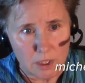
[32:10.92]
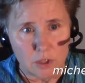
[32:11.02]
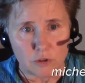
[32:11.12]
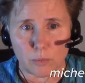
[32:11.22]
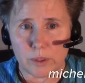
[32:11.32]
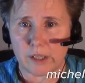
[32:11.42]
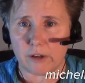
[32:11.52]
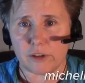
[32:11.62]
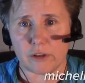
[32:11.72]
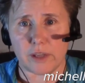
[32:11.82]
So we let
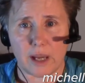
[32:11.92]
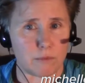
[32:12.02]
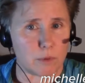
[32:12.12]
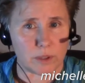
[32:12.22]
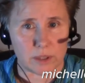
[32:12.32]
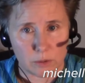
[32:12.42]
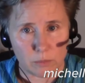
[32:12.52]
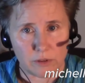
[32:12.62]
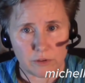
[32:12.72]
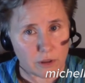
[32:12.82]
ourselves have what we think we
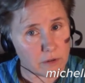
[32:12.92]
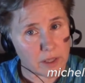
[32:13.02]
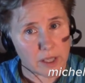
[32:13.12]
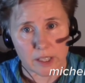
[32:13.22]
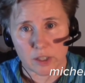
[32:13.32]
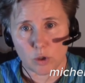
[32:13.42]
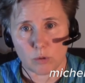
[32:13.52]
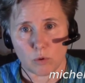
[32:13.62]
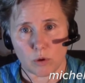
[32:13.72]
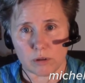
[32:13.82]
deserve and no
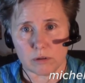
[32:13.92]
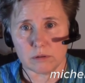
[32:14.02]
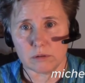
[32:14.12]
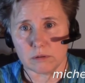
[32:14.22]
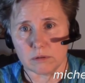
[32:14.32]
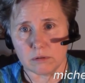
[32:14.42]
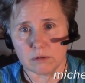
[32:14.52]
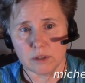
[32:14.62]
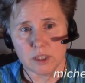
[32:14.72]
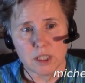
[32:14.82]
more.
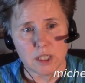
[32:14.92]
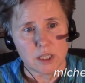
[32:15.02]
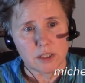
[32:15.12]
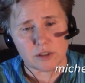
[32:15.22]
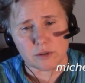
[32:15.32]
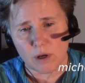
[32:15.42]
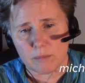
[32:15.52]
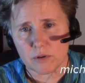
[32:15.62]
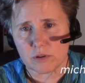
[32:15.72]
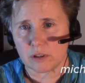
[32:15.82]
This is why
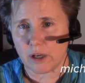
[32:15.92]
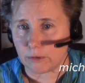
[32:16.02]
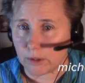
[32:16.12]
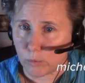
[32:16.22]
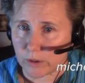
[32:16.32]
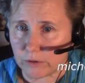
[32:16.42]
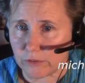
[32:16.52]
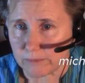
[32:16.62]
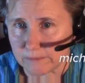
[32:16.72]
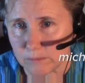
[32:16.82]
most lottery
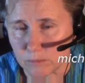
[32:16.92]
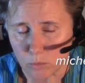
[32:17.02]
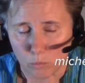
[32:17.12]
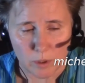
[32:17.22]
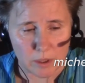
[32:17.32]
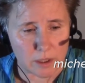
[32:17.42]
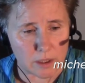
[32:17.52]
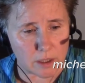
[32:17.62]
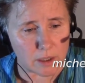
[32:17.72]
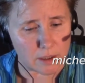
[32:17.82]
winners,
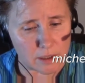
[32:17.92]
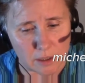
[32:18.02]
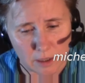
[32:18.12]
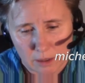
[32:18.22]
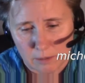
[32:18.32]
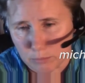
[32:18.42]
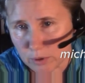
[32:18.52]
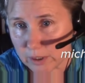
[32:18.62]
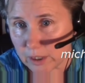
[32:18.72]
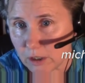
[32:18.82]
in
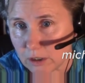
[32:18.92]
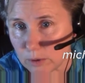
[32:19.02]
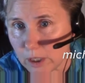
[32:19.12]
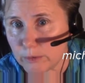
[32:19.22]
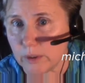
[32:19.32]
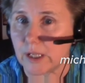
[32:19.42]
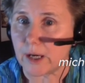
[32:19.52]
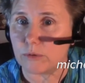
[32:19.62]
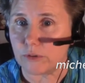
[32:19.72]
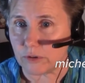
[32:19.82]
Britain they call them lottery
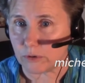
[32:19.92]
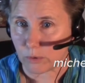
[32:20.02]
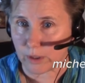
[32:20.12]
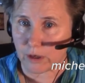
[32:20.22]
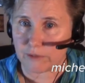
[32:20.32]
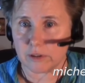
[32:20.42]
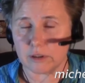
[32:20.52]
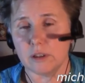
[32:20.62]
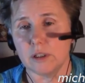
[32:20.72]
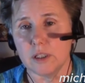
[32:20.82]
louts quite
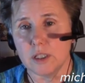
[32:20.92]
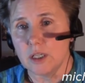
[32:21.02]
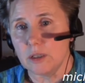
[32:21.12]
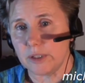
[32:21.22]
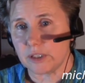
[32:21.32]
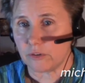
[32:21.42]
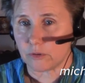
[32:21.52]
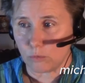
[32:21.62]
often, because